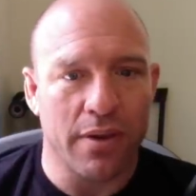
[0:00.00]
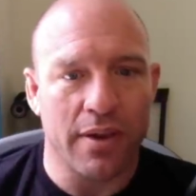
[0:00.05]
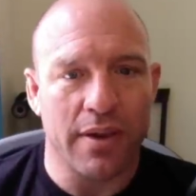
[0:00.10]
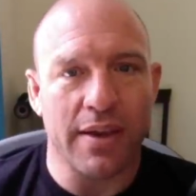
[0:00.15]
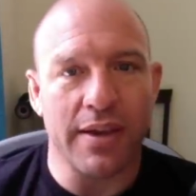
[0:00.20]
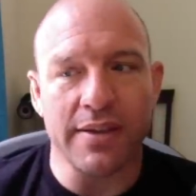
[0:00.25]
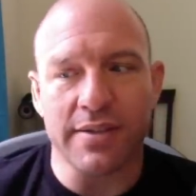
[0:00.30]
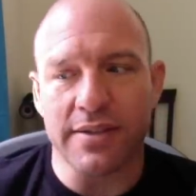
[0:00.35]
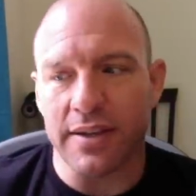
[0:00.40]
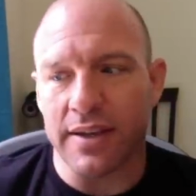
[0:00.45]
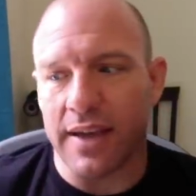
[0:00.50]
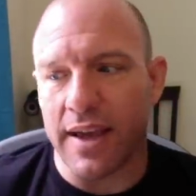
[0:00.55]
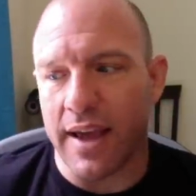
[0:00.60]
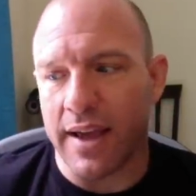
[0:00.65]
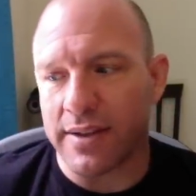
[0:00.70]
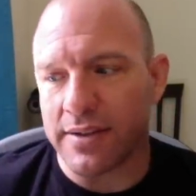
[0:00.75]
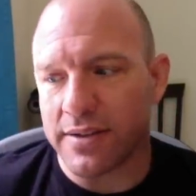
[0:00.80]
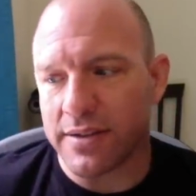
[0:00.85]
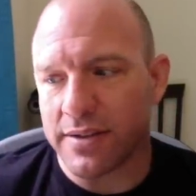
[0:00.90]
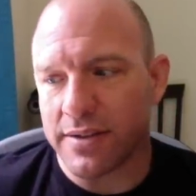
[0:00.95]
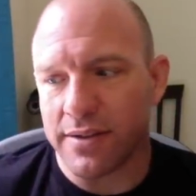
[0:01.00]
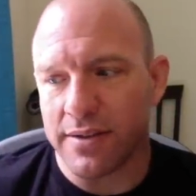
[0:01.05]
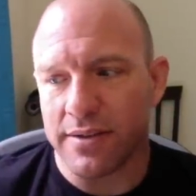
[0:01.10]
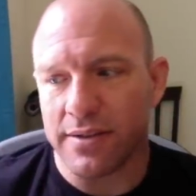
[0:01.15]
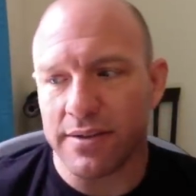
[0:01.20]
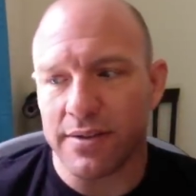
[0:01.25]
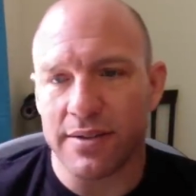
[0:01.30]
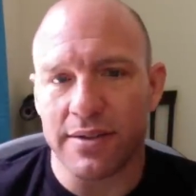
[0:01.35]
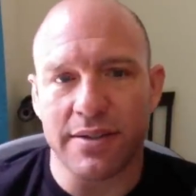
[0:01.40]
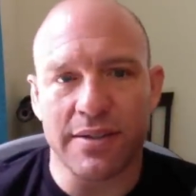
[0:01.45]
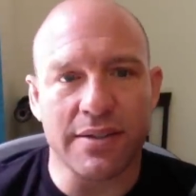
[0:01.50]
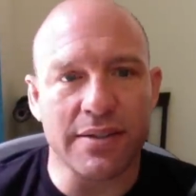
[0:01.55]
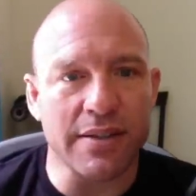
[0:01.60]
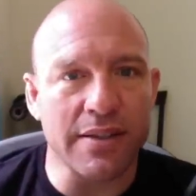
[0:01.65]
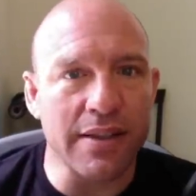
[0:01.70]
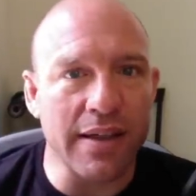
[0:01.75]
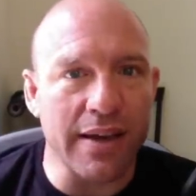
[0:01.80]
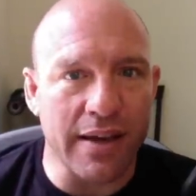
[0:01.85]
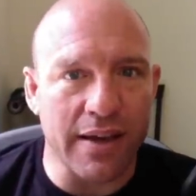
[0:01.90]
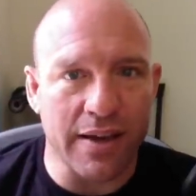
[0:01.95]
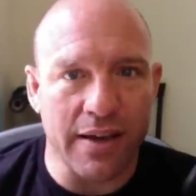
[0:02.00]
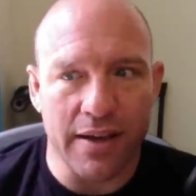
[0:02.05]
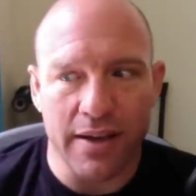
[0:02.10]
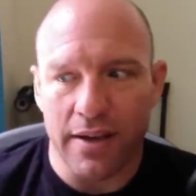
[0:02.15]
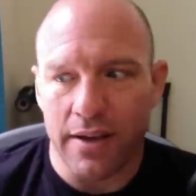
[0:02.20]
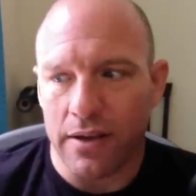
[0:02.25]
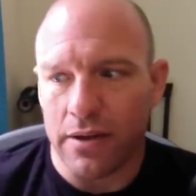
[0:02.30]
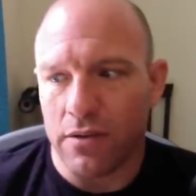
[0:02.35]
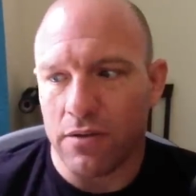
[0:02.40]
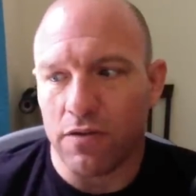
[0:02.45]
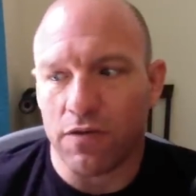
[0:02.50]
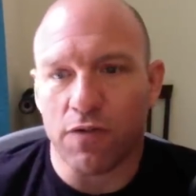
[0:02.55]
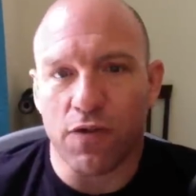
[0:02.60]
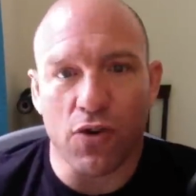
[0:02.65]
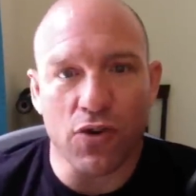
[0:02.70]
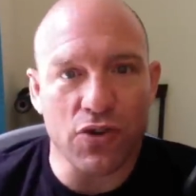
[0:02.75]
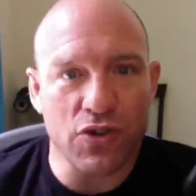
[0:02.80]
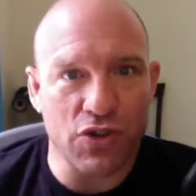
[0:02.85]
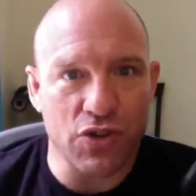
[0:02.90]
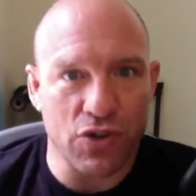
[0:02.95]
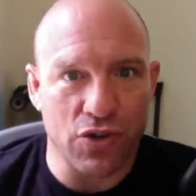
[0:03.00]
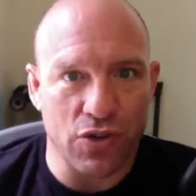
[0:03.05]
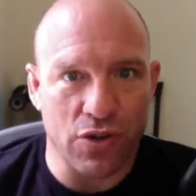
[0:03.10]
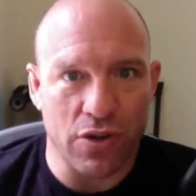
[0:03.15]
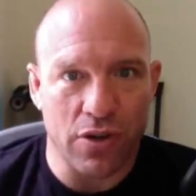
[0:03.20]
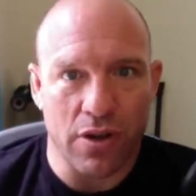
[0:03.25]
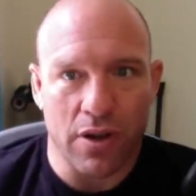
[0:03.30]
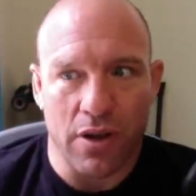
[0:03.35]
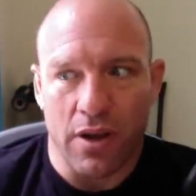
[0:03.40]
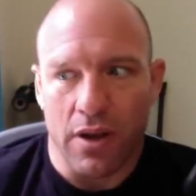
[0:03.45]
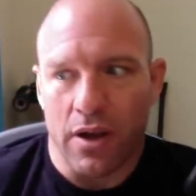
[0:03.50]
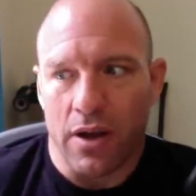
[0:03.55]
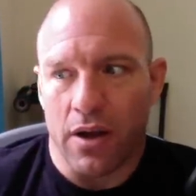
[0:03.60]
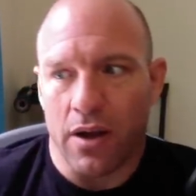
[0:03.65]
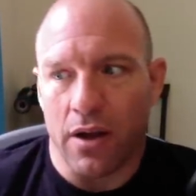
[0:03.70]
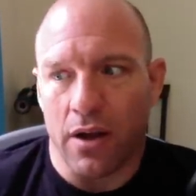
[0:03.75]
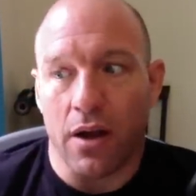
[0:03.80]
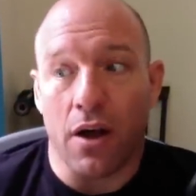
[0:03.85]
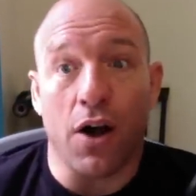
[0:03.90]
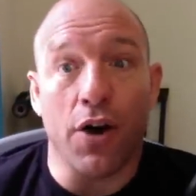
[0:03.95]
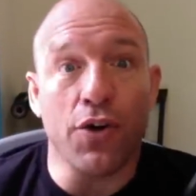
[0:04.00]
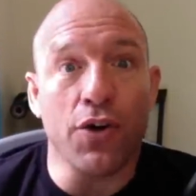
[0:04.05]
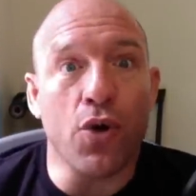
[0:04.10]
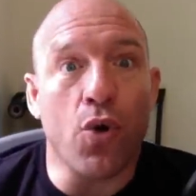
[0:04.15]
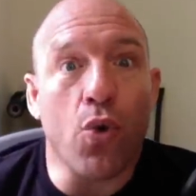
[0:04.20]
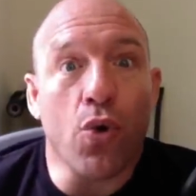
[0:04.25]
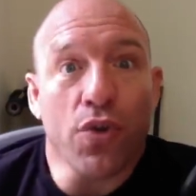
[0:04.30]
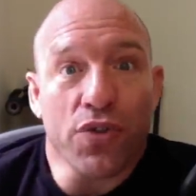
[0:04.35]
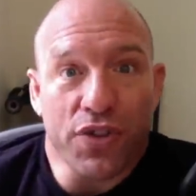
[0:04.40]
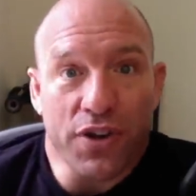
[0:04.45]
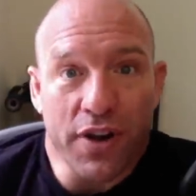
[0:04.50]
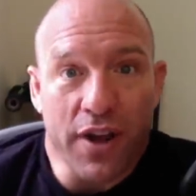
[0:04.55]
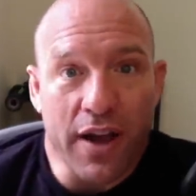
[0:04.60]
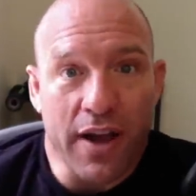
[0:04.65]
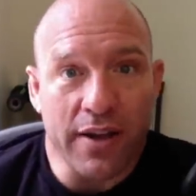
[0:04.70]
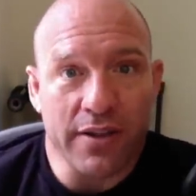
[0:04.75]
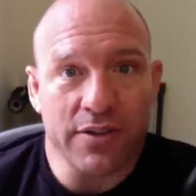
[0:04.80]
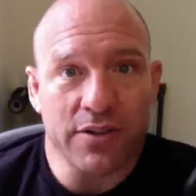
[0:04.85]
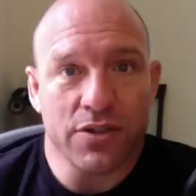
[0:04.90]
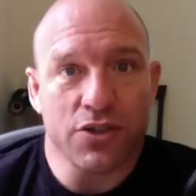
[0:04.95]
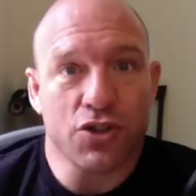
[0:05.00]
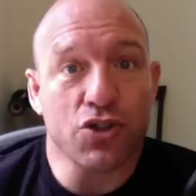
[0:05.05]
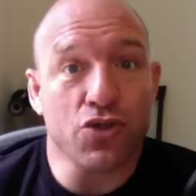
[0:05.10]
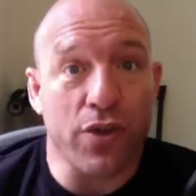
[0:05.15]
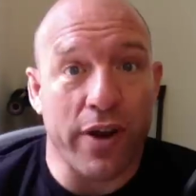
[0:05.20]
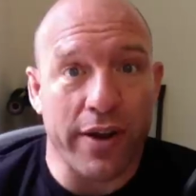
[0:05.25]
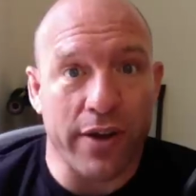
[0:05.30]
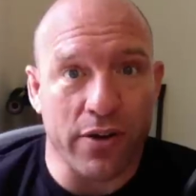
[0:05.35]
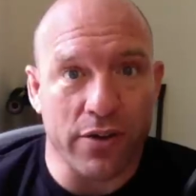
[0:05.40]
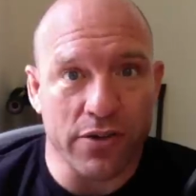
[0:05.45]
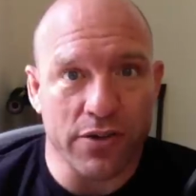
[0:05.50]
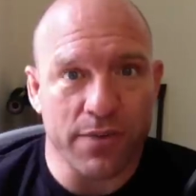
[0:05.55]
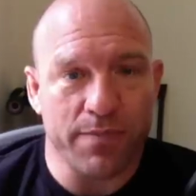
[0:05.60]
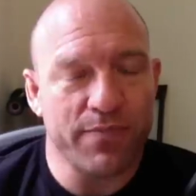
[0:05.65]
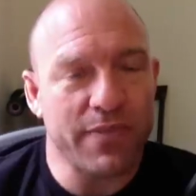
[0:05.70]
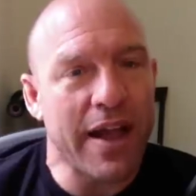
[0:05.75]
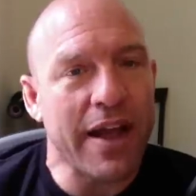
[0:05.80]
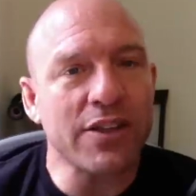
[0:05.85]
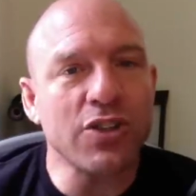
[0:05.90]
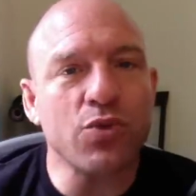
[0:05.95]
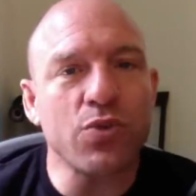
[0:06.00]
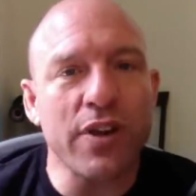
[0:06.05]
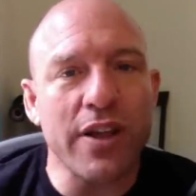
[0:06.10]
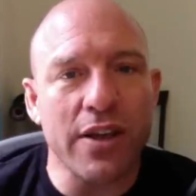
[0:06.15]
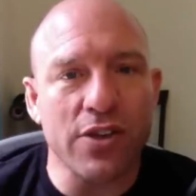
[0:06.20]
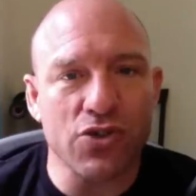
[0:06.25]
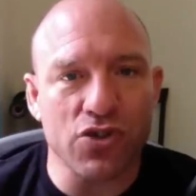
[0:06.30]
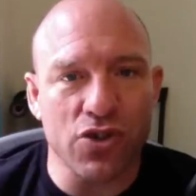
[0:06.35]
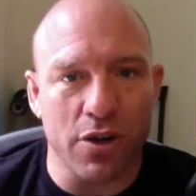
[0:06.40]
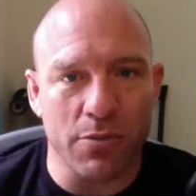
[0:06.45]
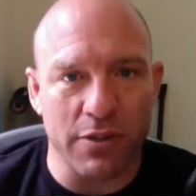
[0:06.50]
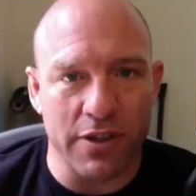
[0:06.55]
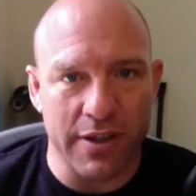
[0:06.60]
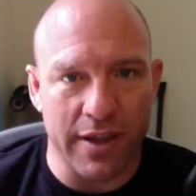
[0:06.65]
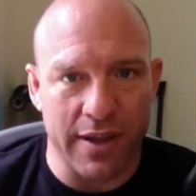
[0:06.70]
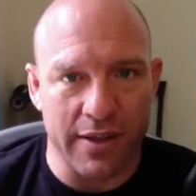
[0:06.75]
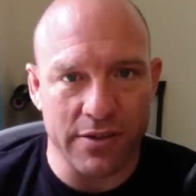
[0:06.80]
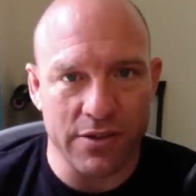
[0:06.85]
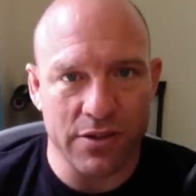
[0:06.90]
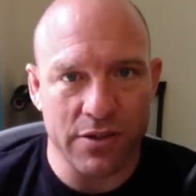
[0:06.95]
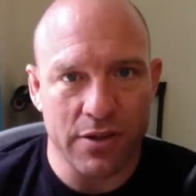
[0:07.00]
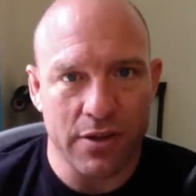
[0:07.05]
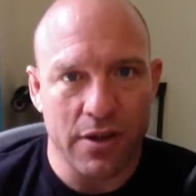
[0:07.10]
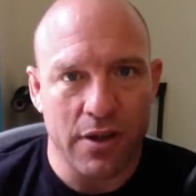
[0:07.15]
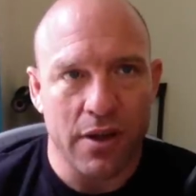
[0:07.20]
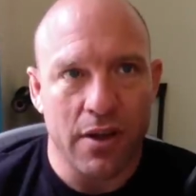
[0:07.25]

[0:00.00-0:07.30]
is against slick, versatile, unorthodox strikers. That's what he has trouble against.